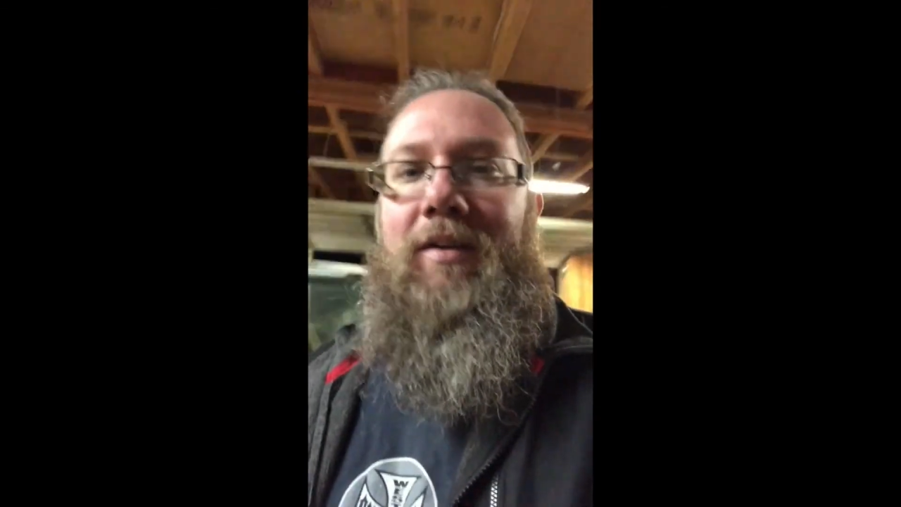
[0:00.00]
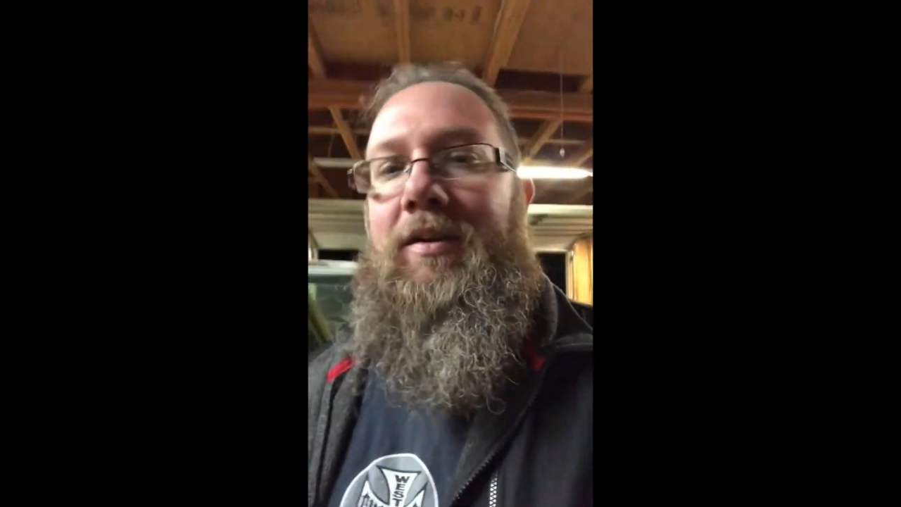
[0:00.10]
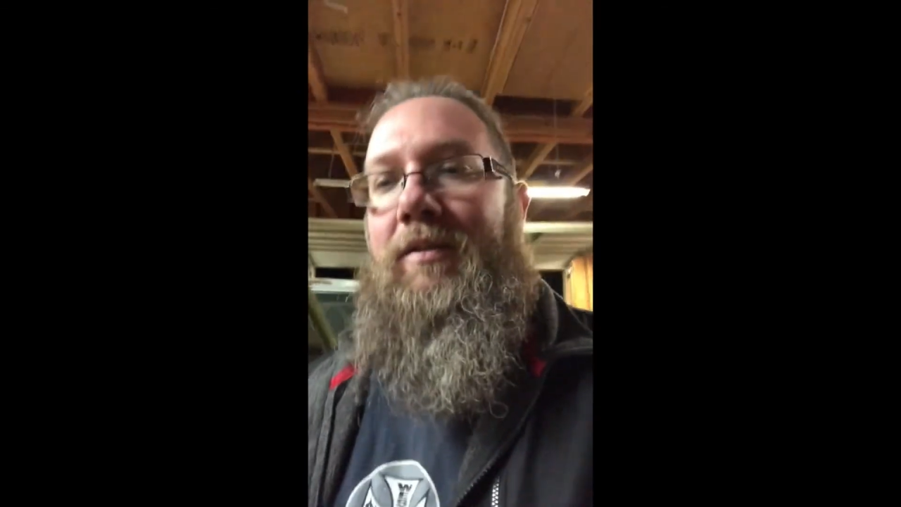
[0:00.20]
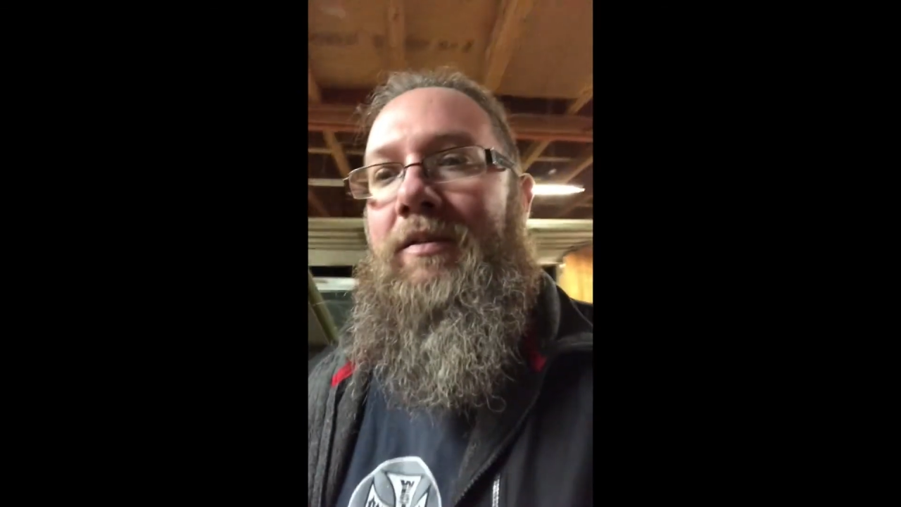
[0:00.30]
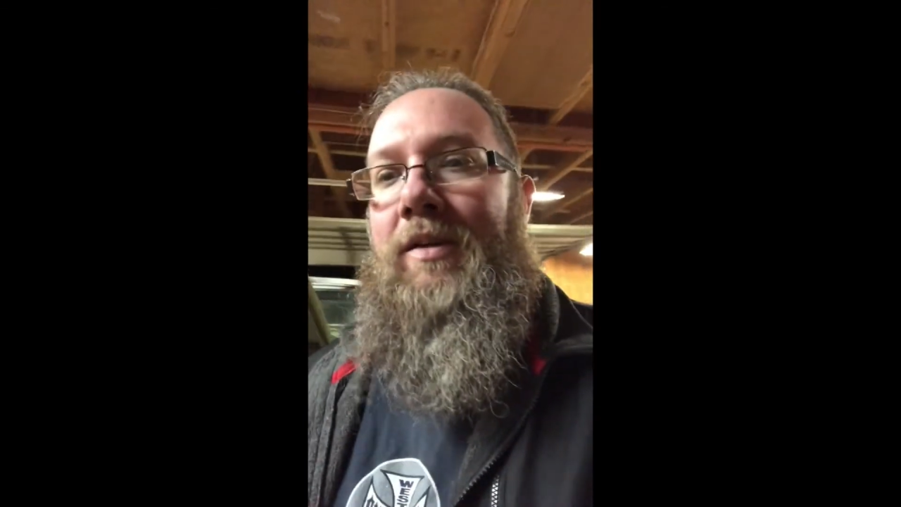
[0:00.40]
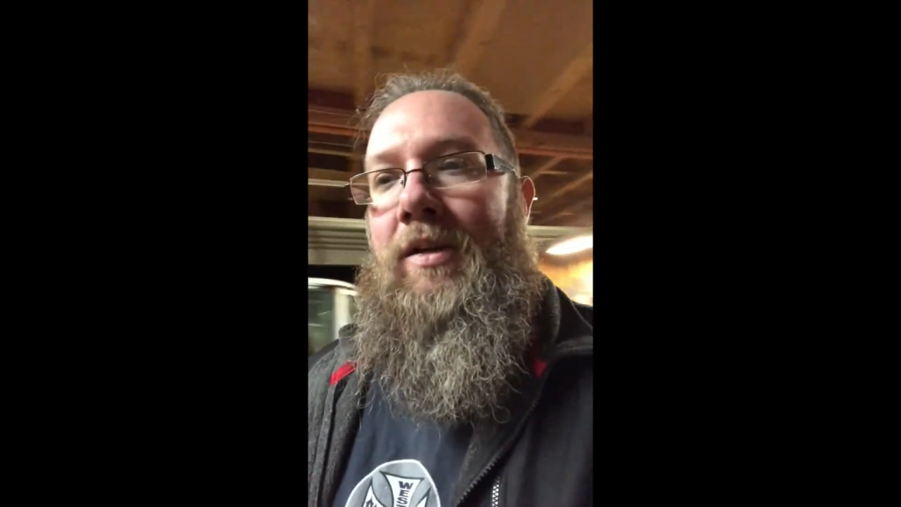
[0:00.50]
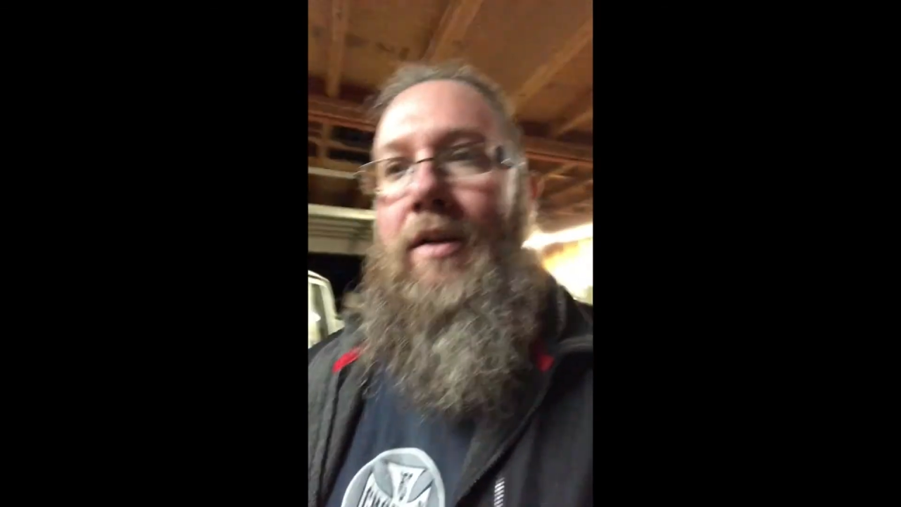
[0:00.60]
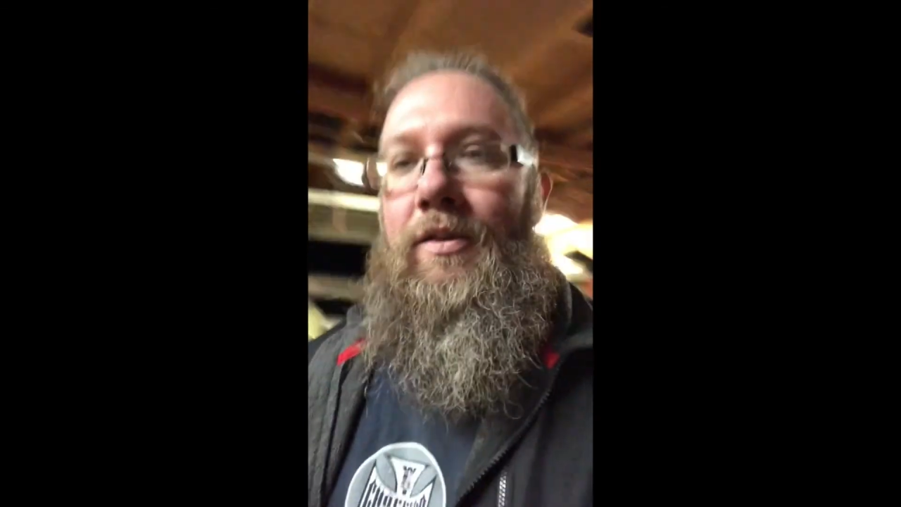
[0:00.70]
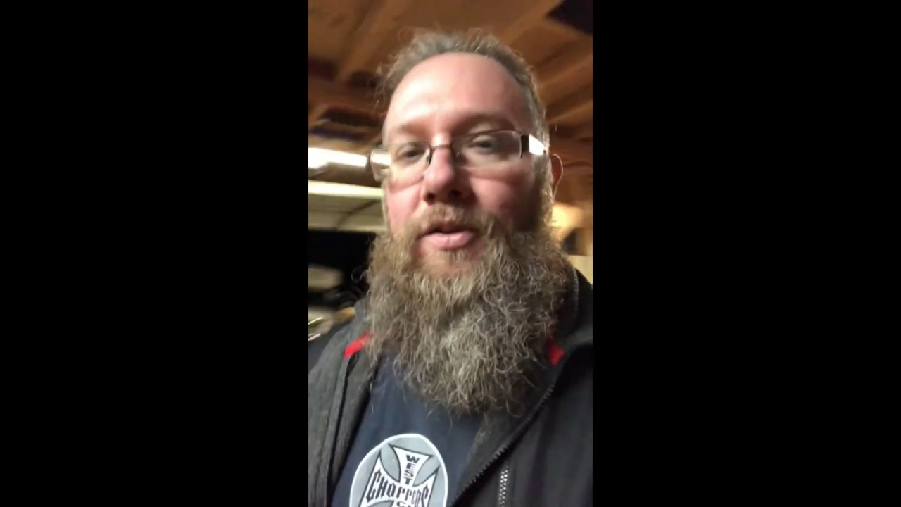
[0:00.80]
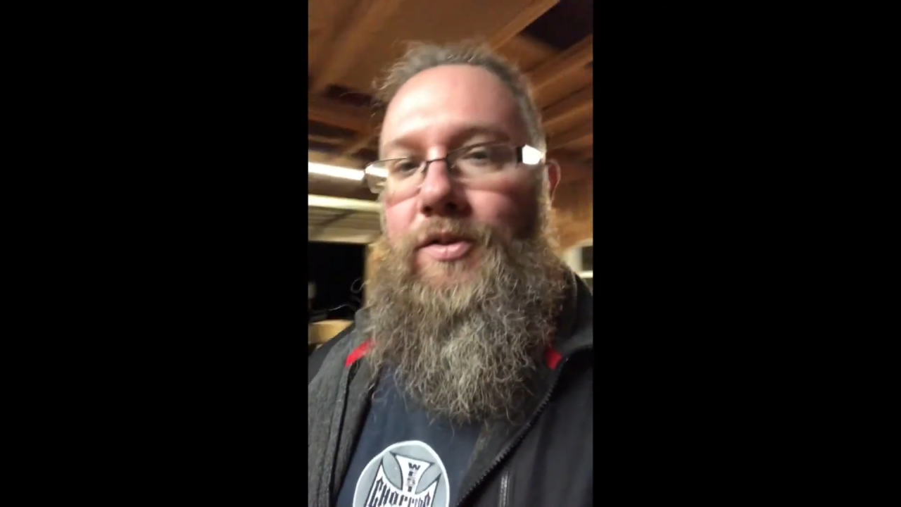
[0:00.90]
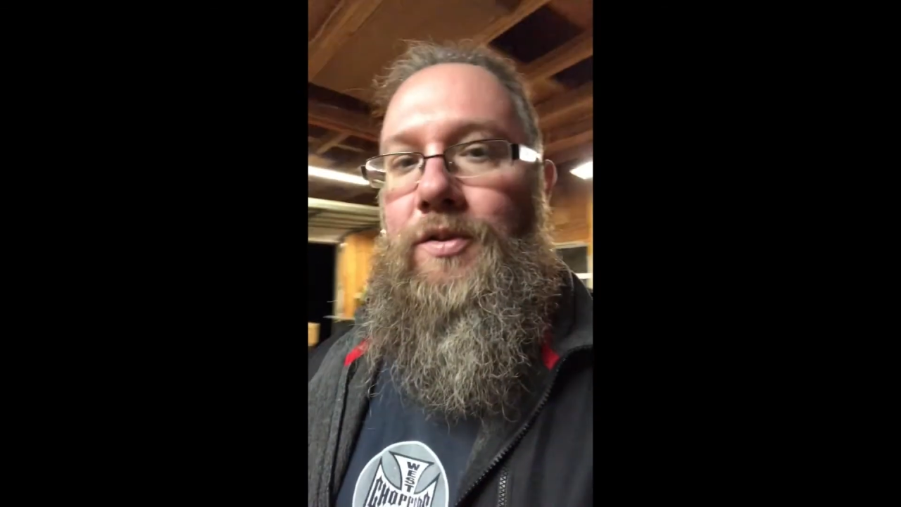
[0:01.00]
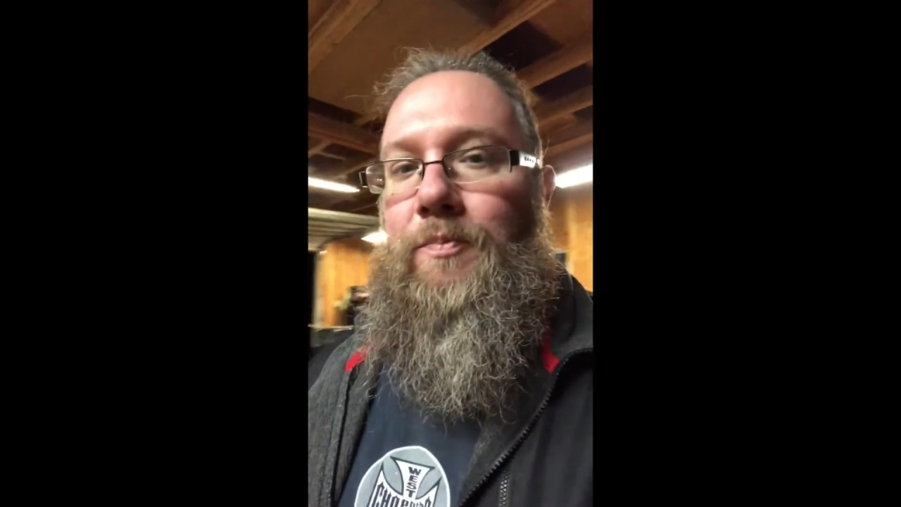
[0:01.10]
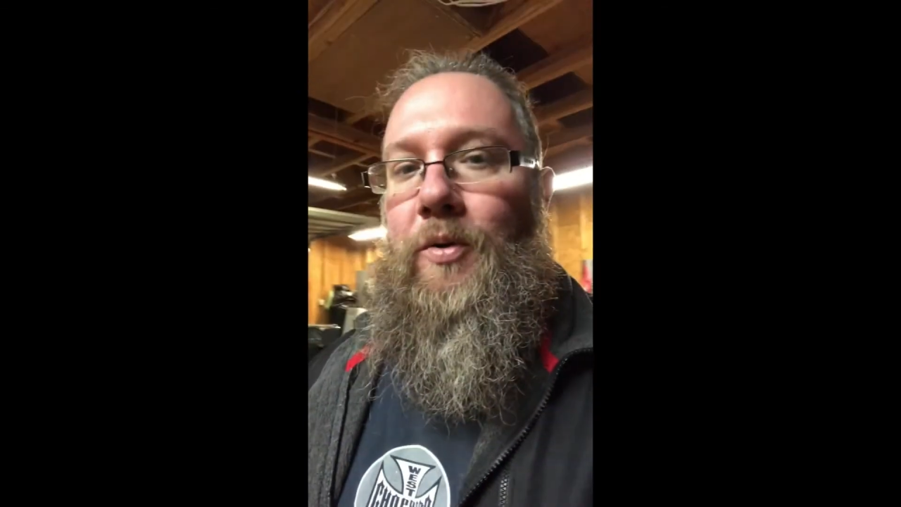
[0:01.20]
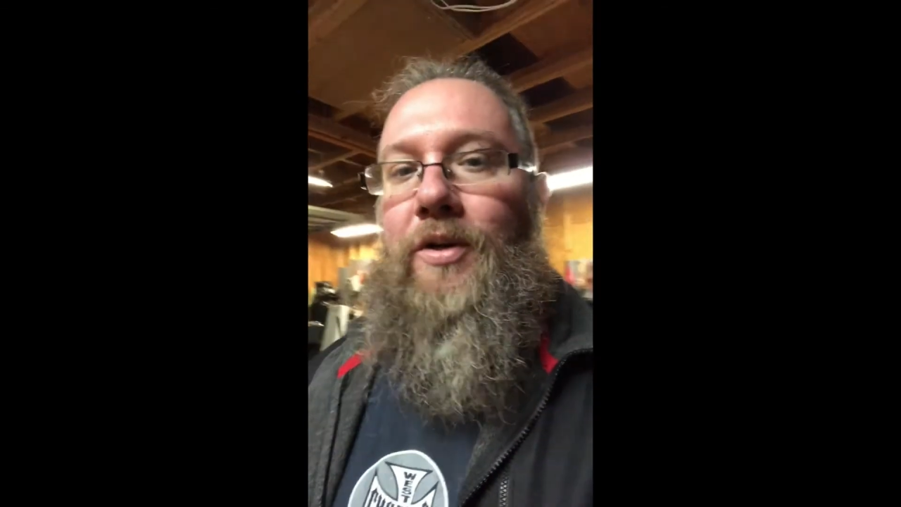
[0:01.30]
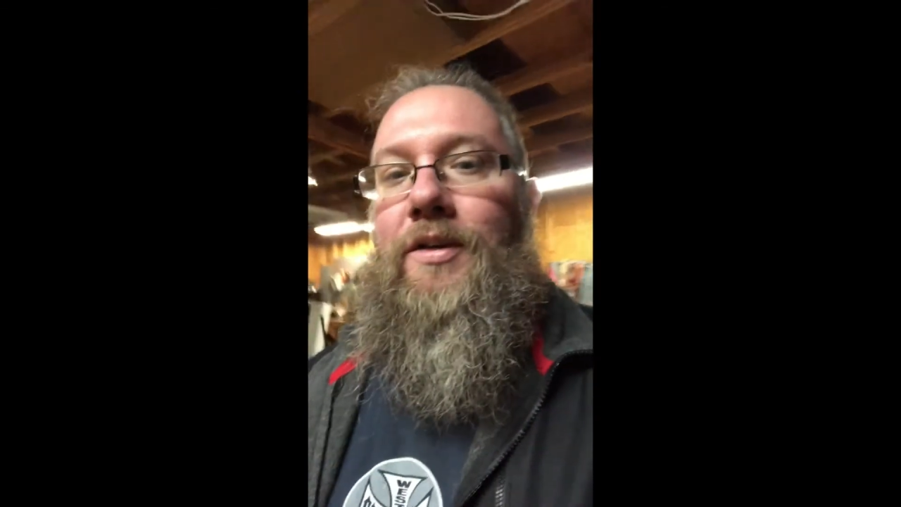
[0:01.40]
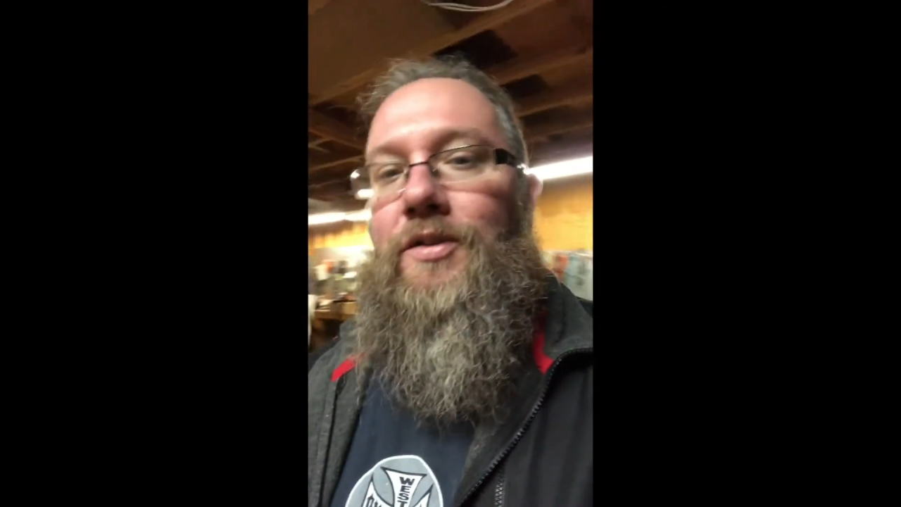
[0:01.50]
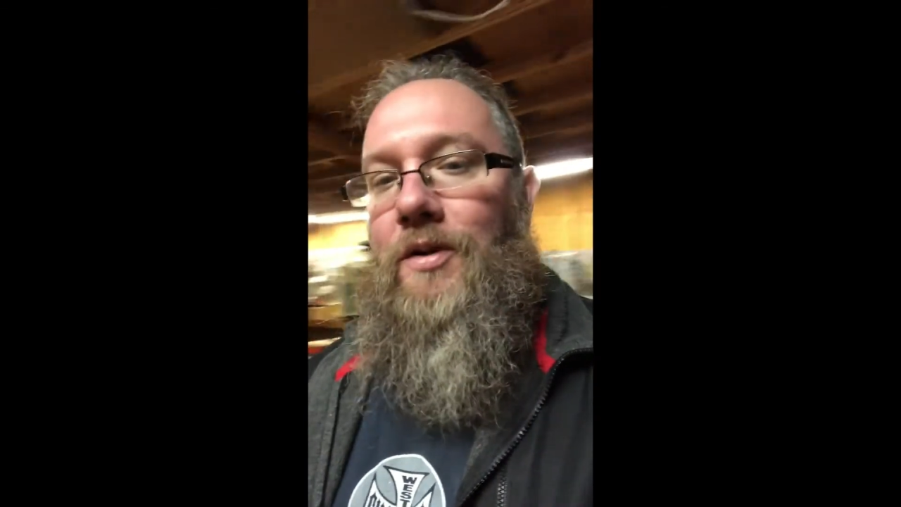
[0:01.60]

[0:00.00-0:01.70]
And then this spring and